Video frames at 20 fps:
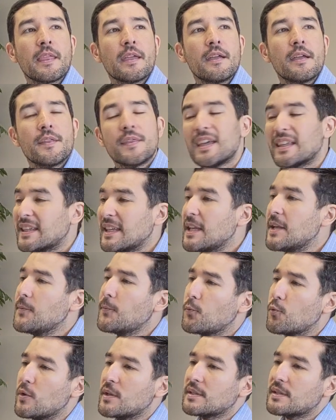that
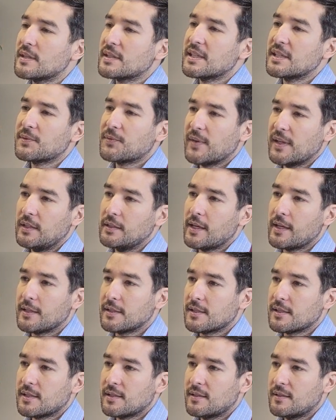influences his feelings.